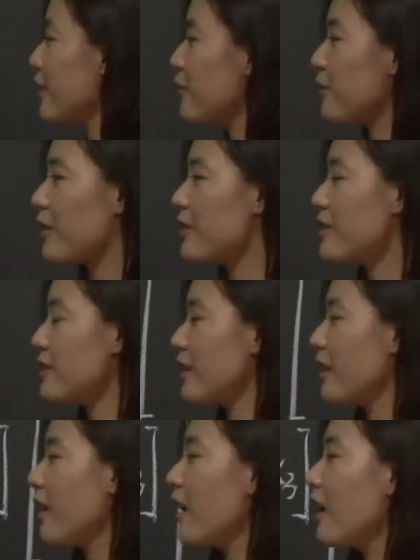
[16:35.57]
First,
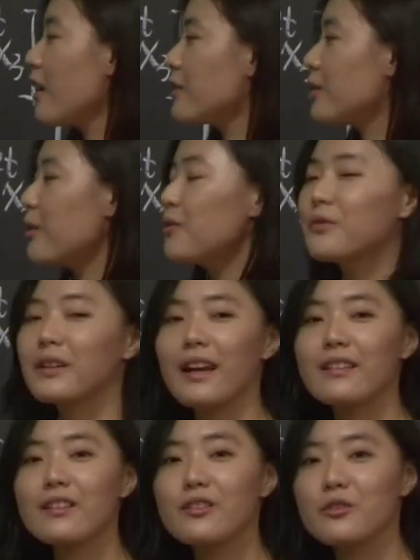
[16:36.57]
don't
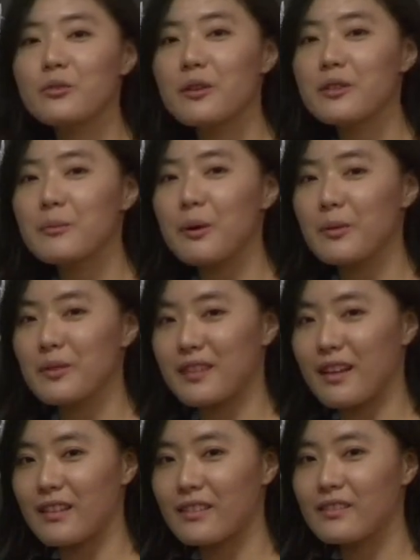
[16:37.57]
forget this transpose
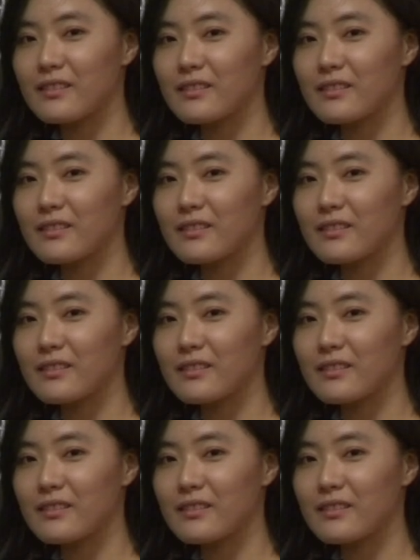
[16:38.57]
sign.